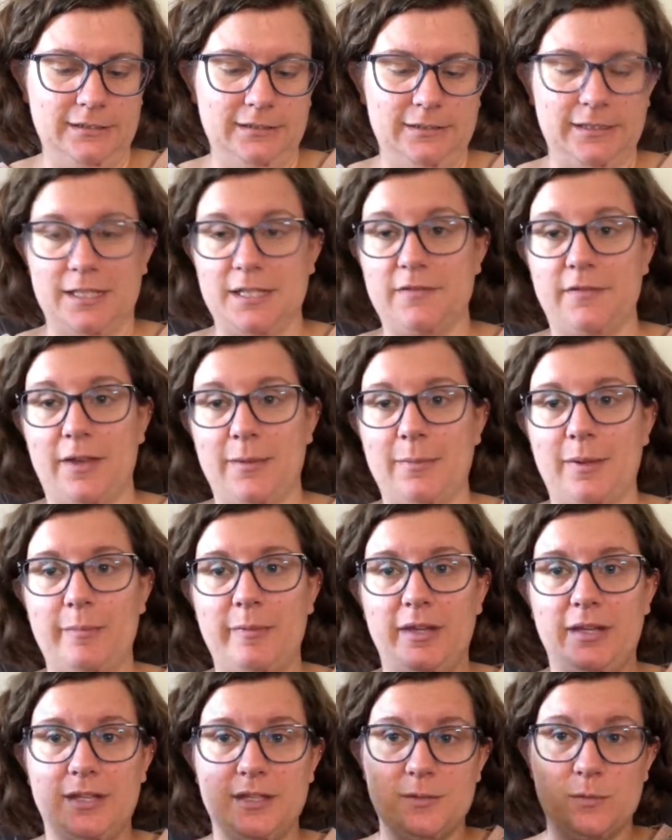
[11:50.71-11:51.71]
that's fine by
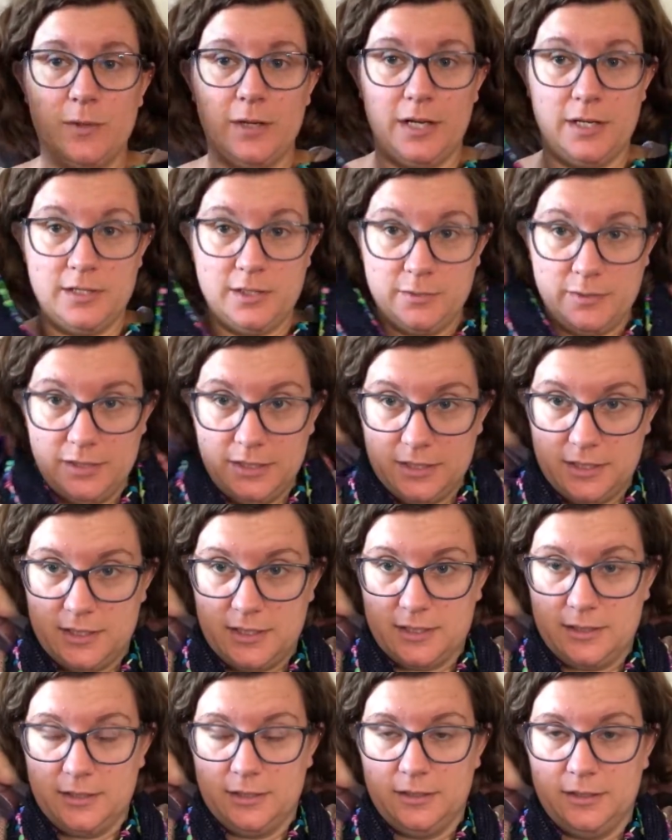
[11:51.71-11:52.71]
me because when I do it,
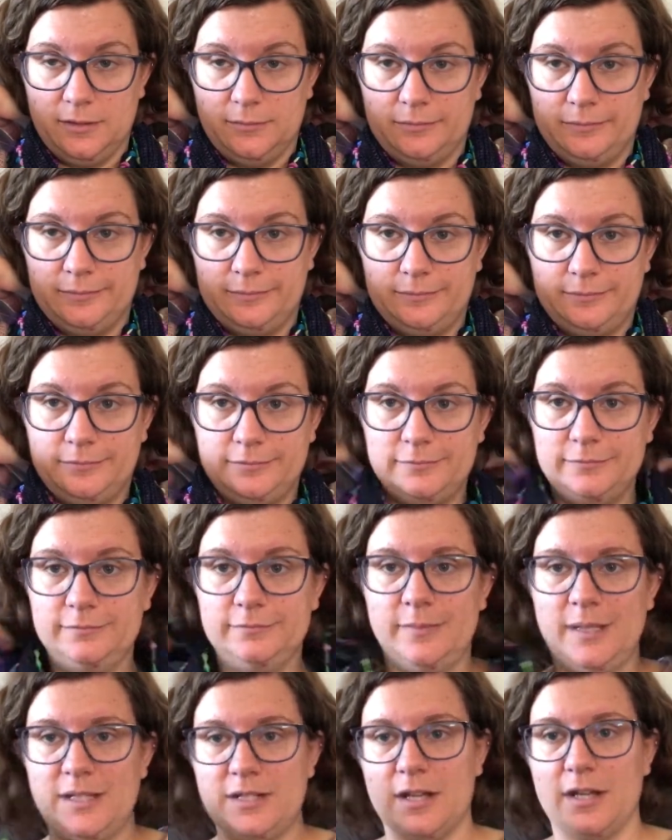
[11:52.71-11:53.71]
it's gonna
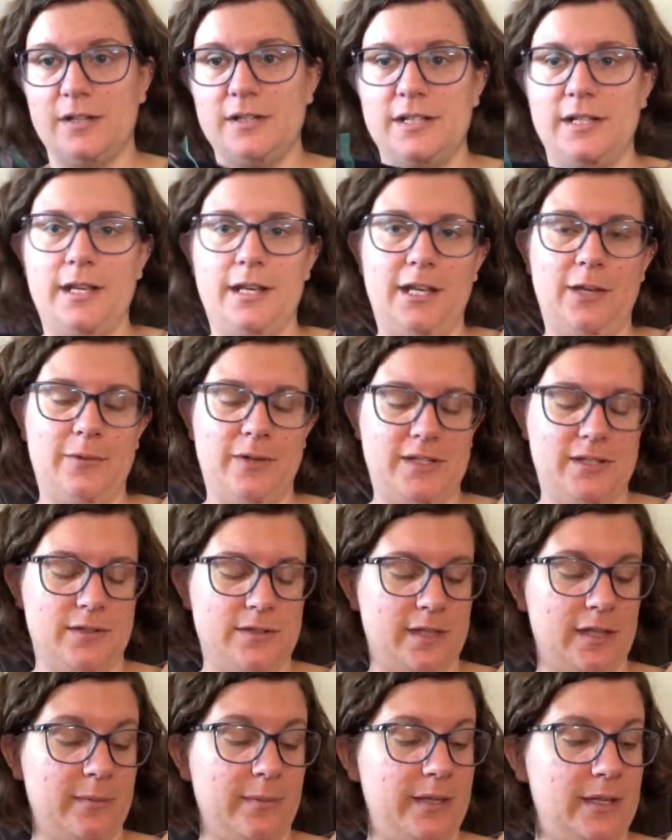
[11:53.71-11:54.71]
be tucked in anyway, so
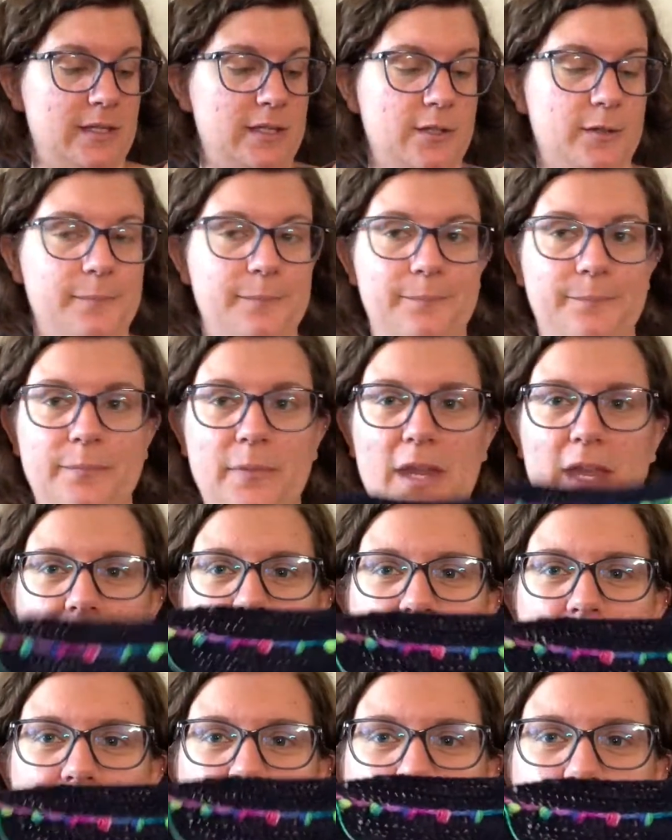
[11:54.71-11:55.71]
it's not a big deal.
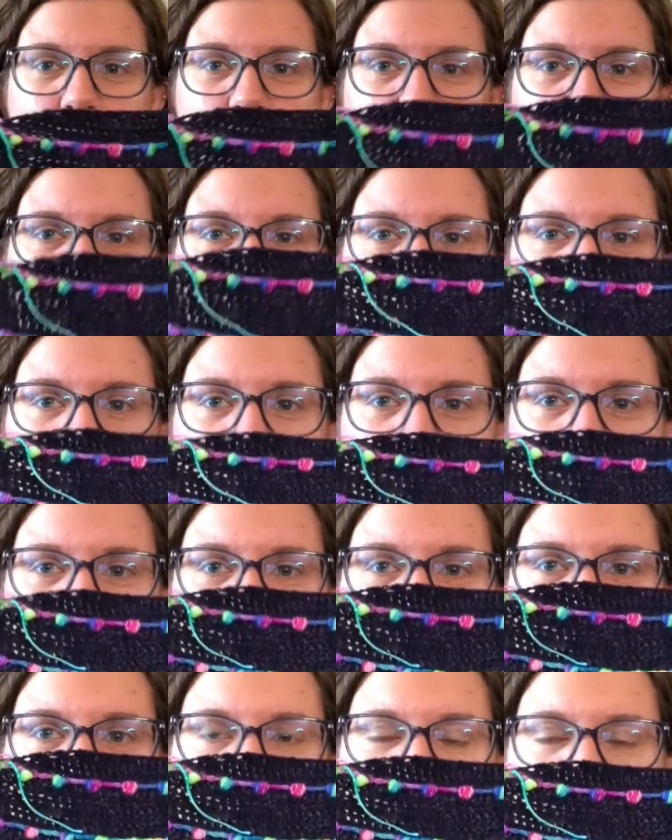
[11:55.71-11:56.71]
But yeah,
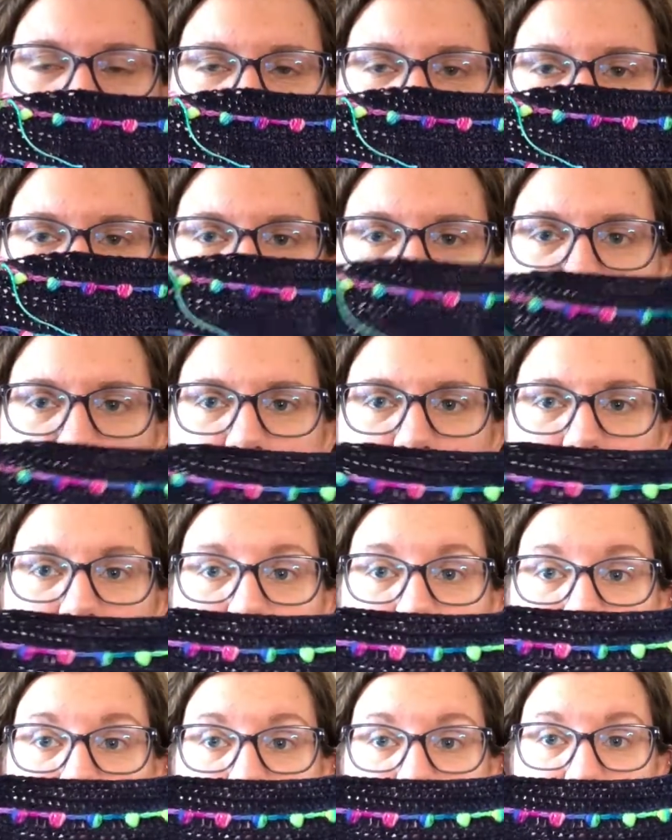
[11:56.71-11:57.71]
so
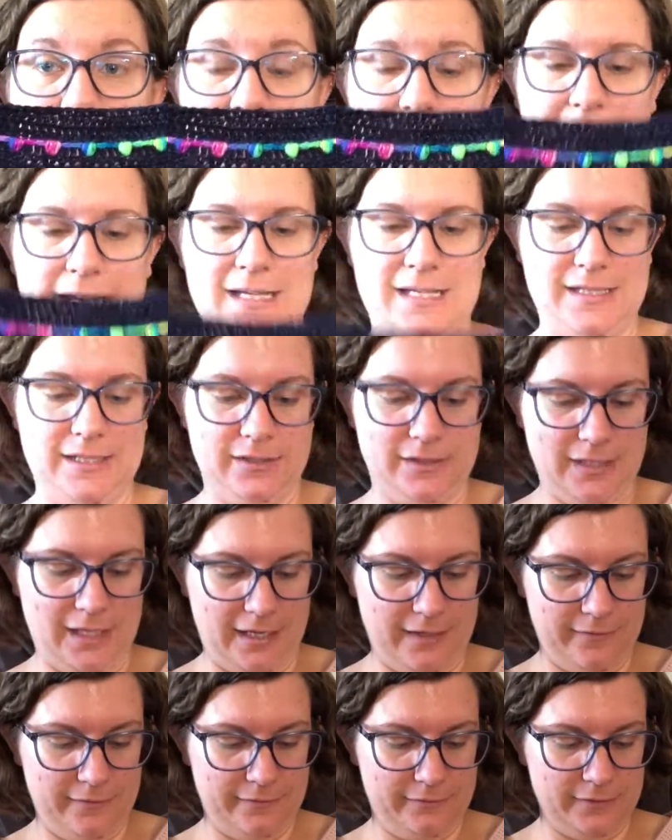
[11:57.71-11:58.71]
pretty, and I still
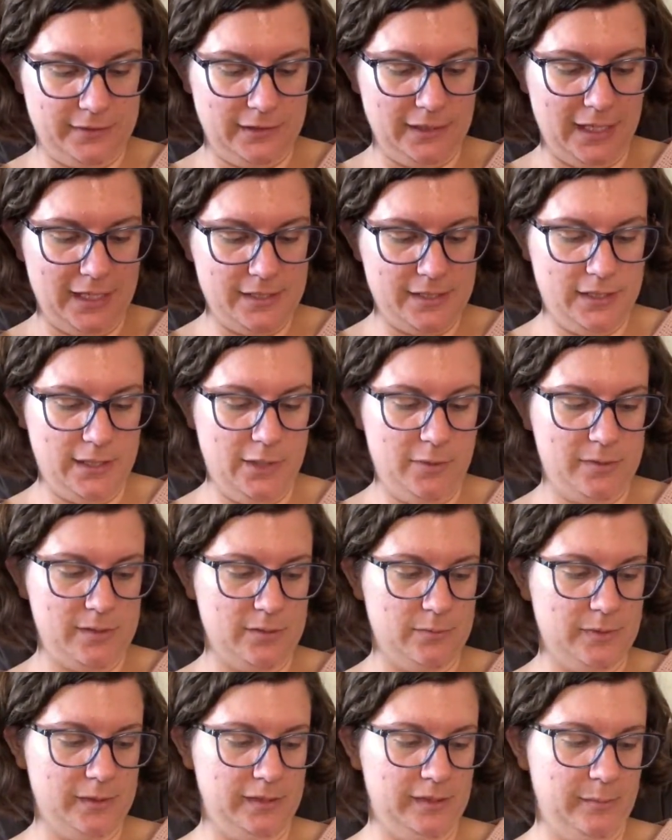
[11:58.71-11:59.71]
have a lot to go. It's
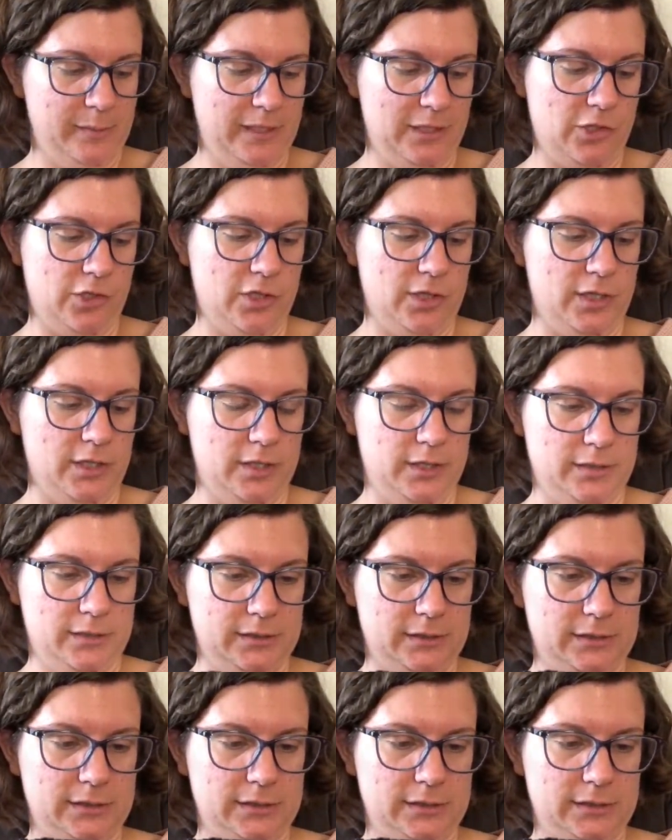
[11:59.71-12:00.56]
a really big shawl,